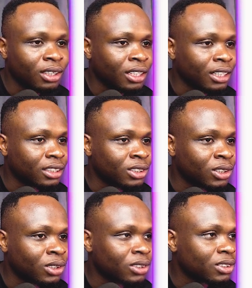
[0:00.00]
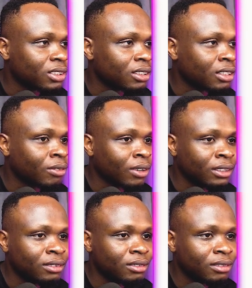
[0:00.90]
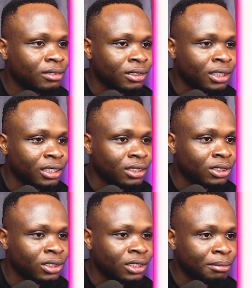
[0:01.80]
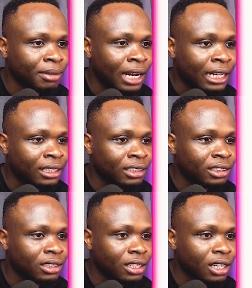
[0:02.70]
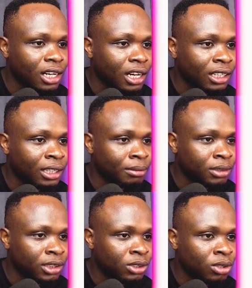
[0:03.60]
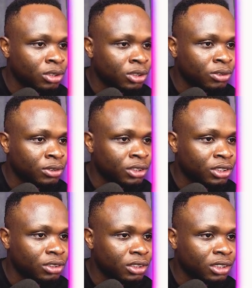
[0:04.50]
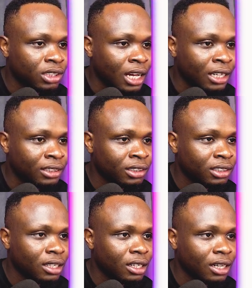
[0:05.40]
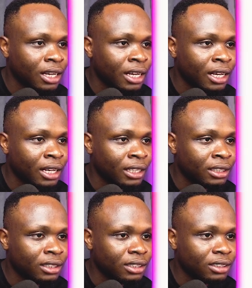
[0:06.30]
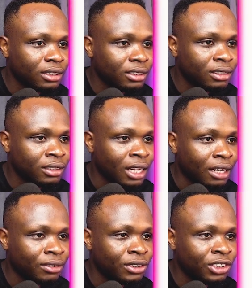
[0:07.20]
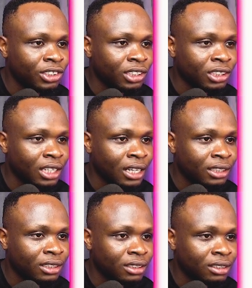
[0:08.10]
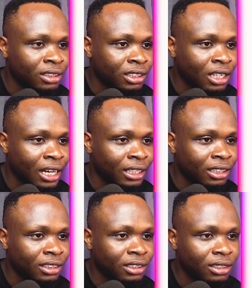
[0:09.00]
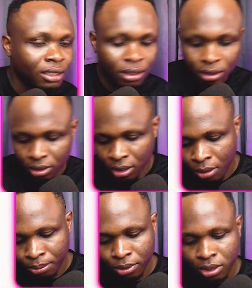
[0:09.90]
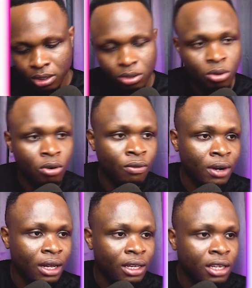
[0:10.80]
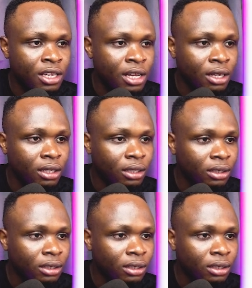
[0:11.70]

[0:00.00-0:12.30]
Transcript: Okay, so one. Okay, so something like this, and I'm just going to reduce the size, and yeah, reduce the size just like this. Now put it over here.